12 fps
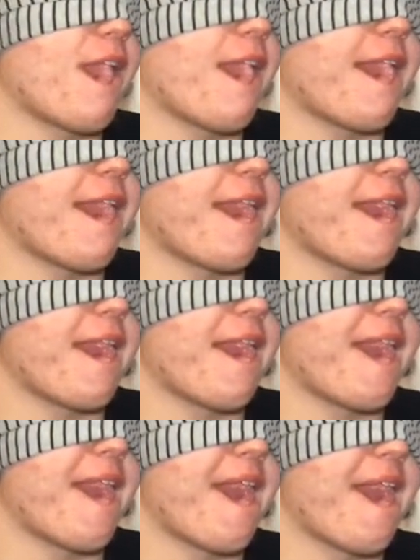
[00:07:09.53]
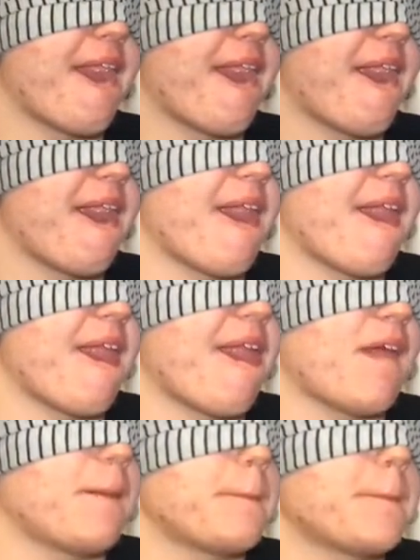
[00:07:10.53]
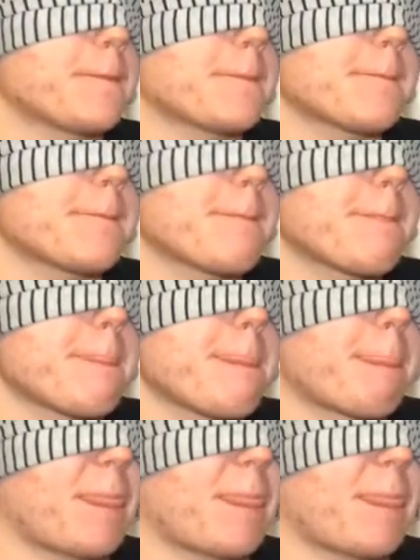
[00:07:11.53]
[no speech]